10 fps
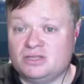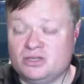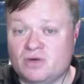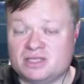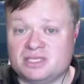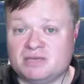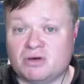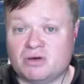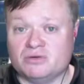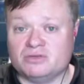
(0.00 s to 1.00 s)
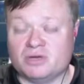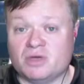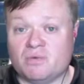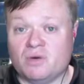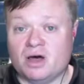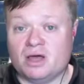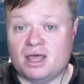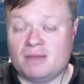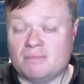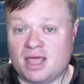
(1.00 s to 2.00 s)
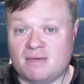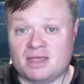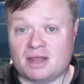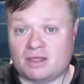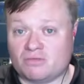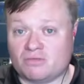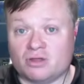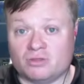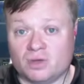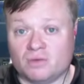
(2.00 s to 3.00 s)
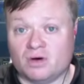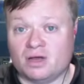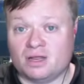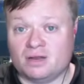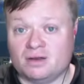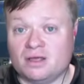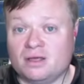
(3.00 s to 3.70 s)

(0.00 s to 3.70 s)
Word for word: UNC both losing week one and Miami getting throttled week one and